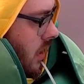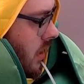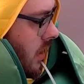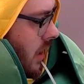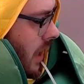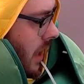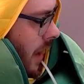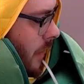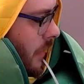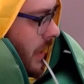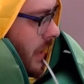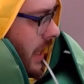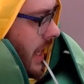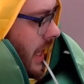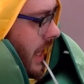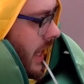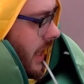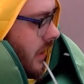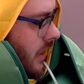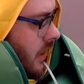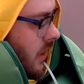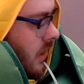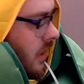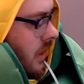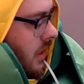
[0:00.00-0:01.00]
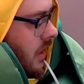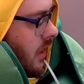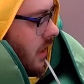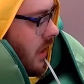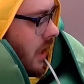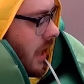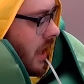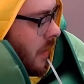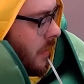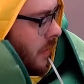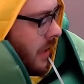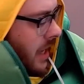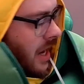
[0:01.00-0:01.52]
I'm gonna eat,
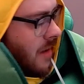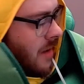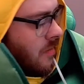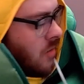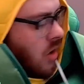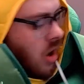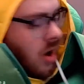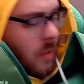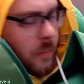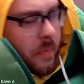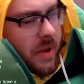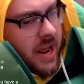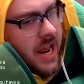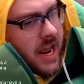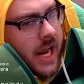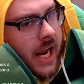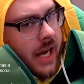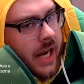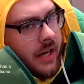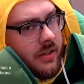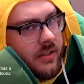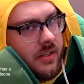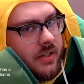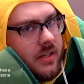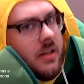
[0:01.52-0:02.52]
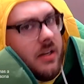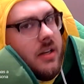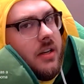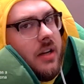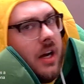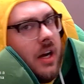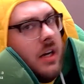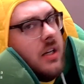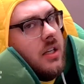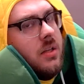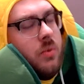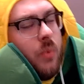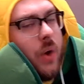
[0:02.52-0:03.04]
I'm gonna eat more beans.
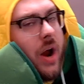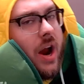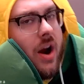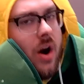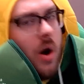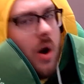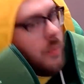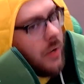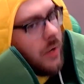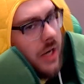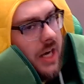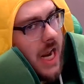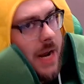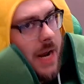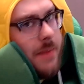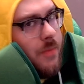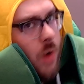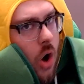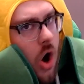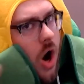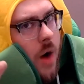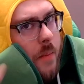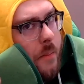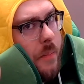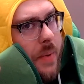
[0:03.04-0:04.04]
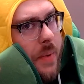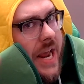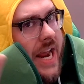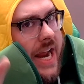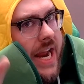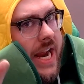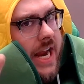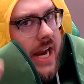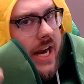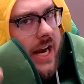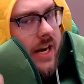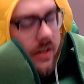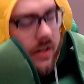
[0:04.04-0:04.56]
I swear, I'm gonna eat more
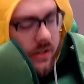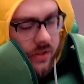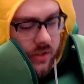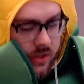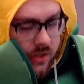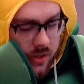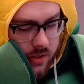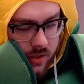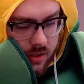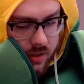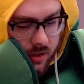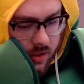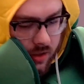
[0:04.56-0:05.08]
beans.